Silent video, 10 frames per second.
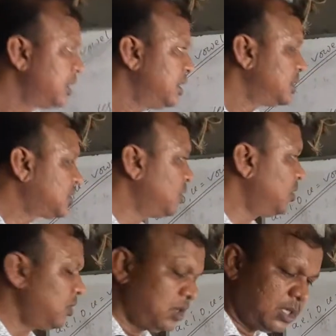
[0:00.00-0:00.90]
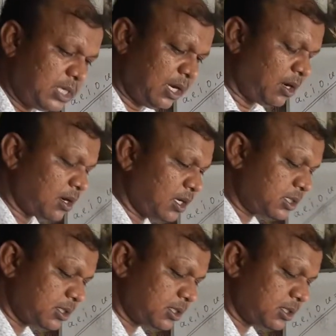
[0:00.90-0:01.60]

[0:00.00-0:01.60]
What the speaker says: So, dear learners,